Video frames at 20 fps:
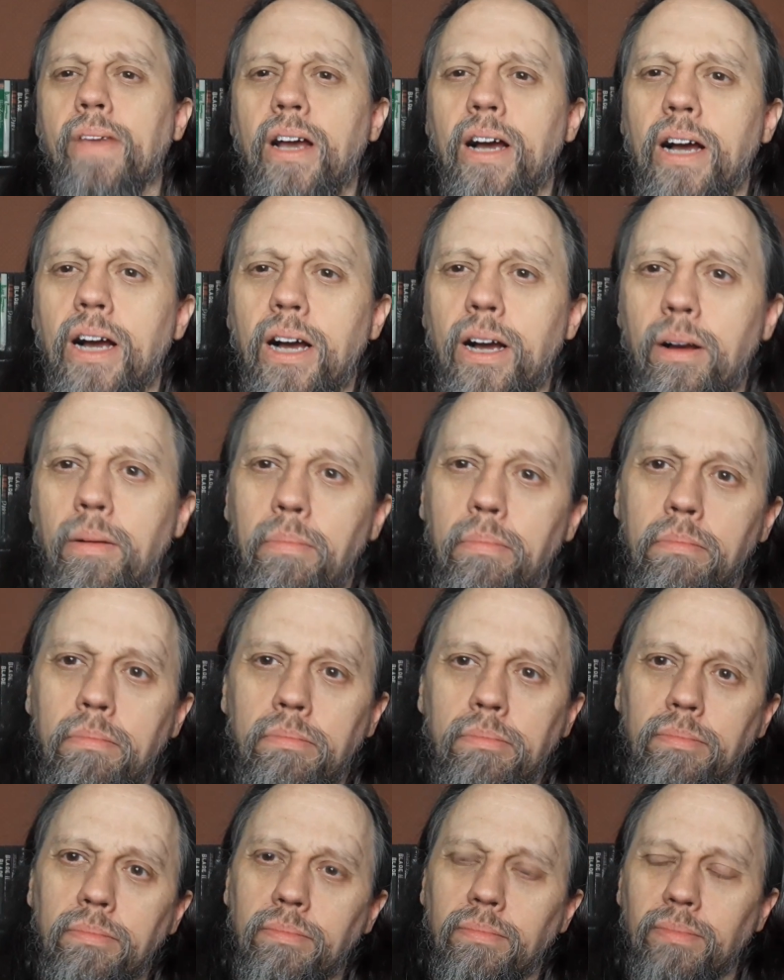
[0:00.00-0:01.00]
And
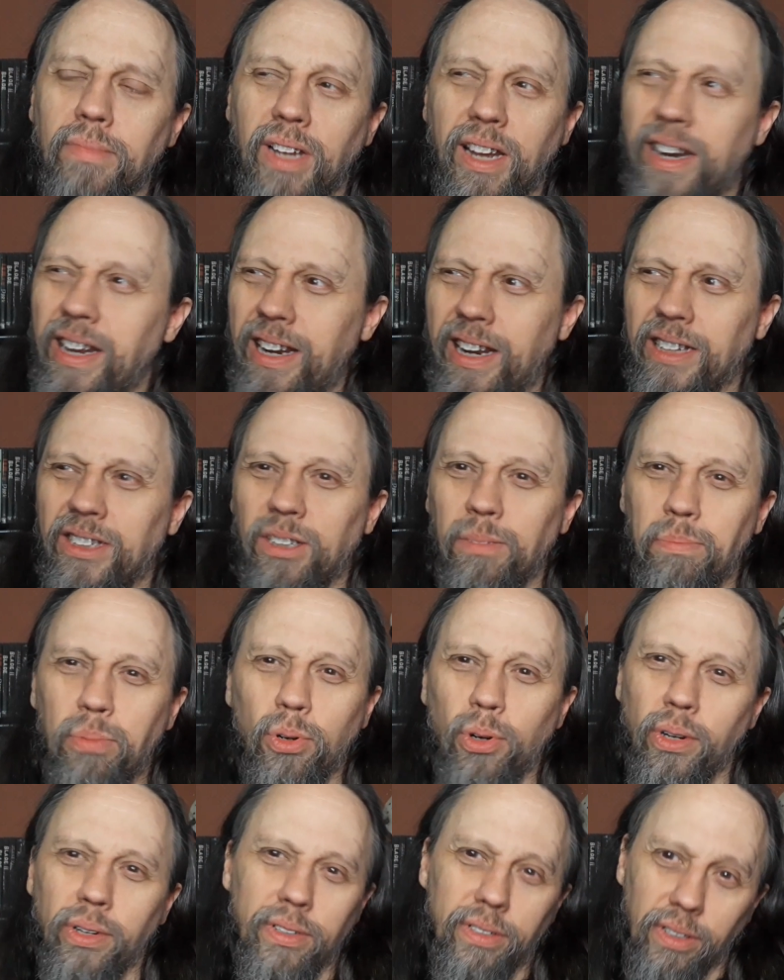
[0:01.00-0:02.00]
he doesn't
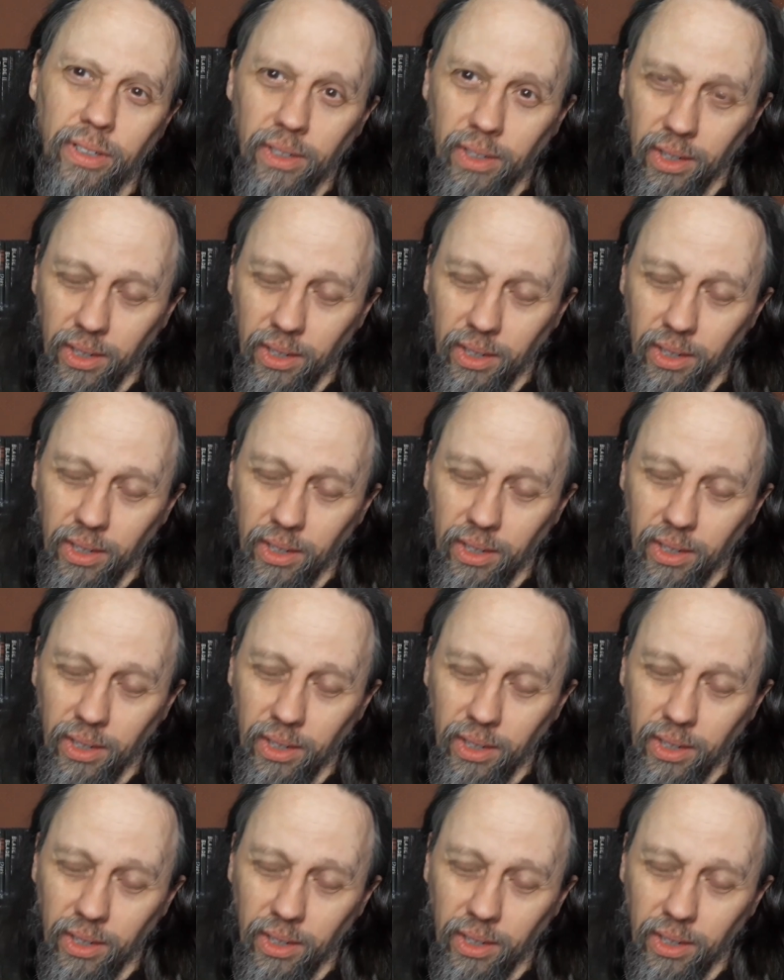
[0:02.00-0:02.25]
put